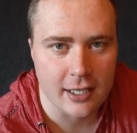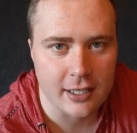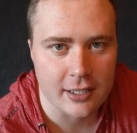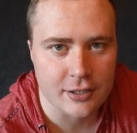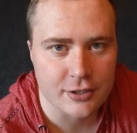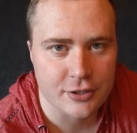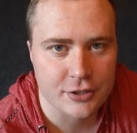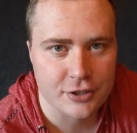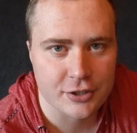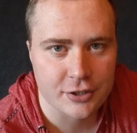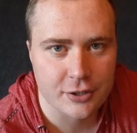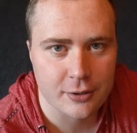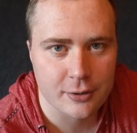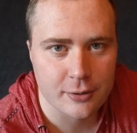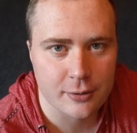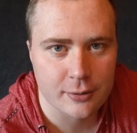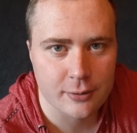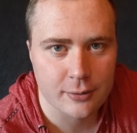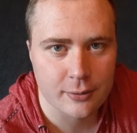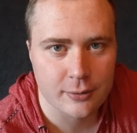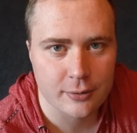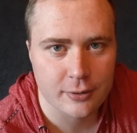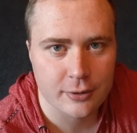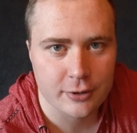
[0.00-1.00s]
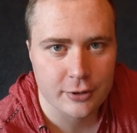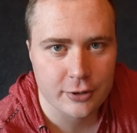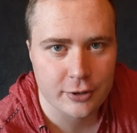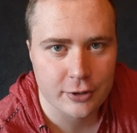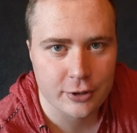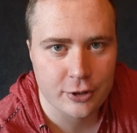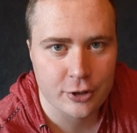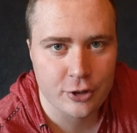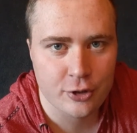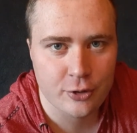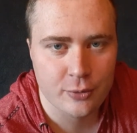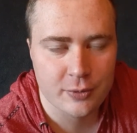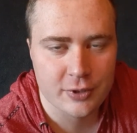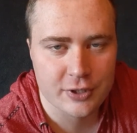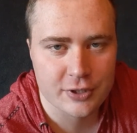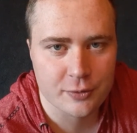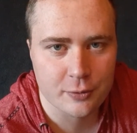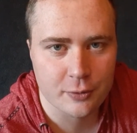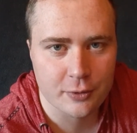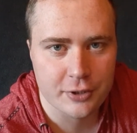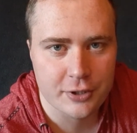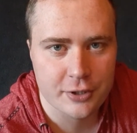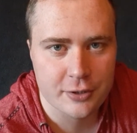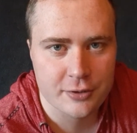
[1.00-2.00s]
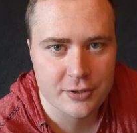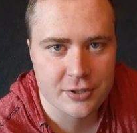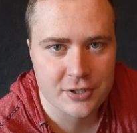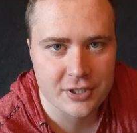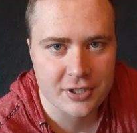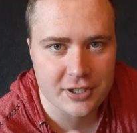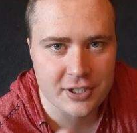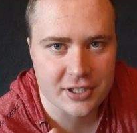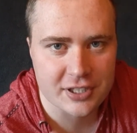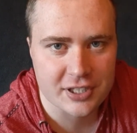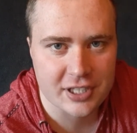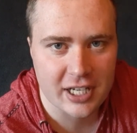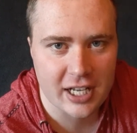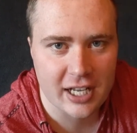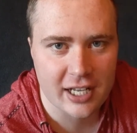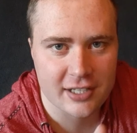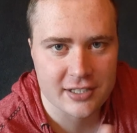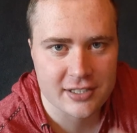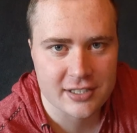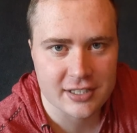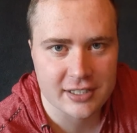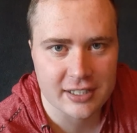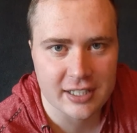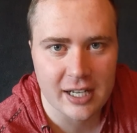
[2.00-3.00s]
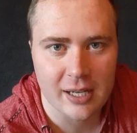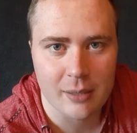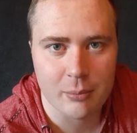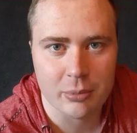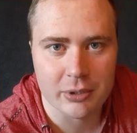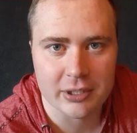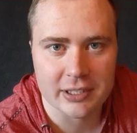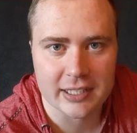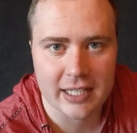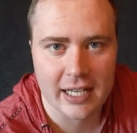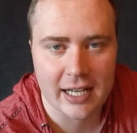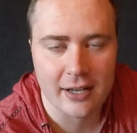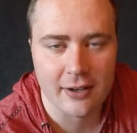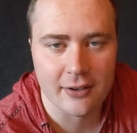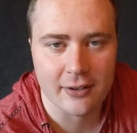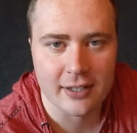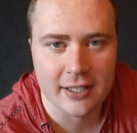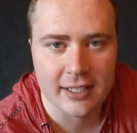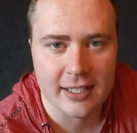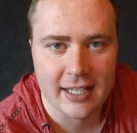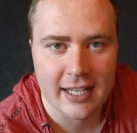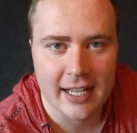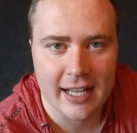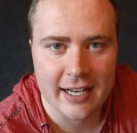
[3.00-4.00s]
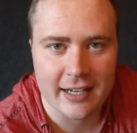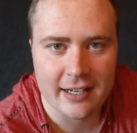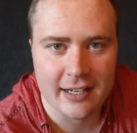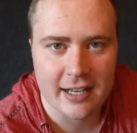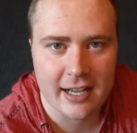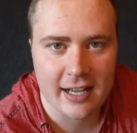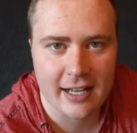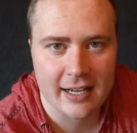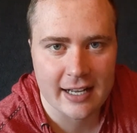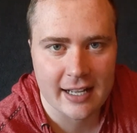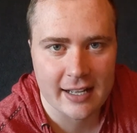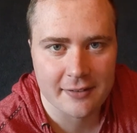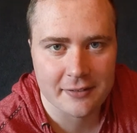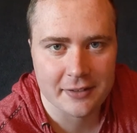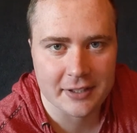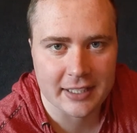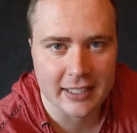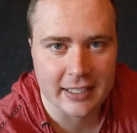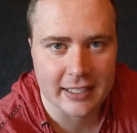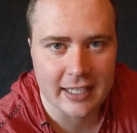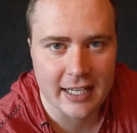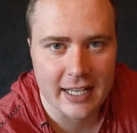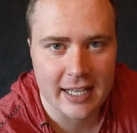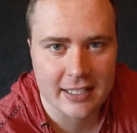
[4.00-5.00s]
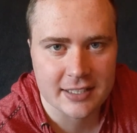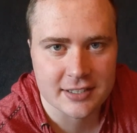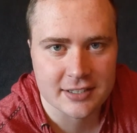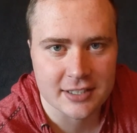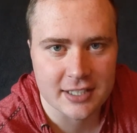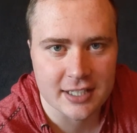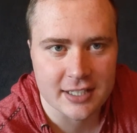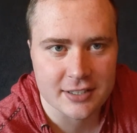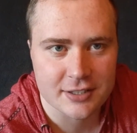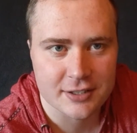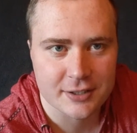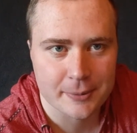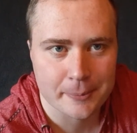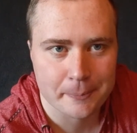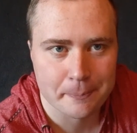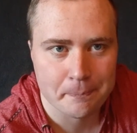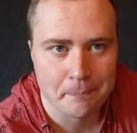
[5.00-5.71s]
So humans were used to this constant up and down and not having an excess.